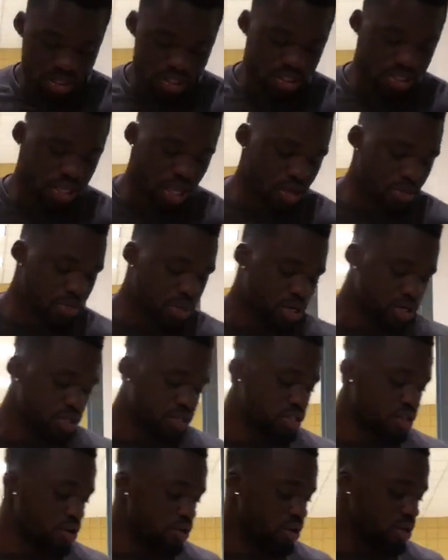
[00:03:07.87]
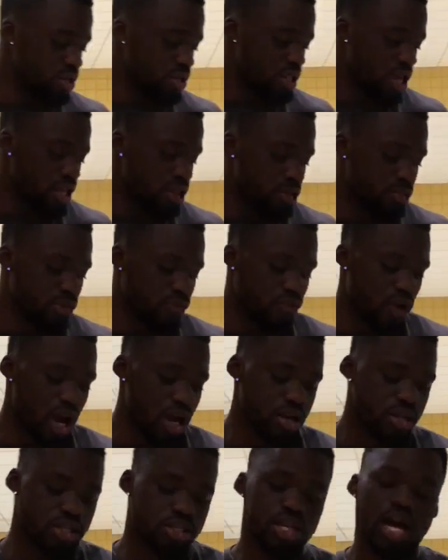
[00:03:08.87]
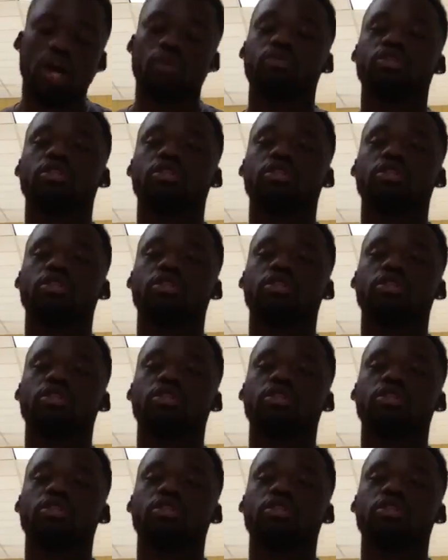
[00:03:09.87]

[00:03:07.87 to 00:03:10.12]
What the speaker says: a statement asserting that the provider is not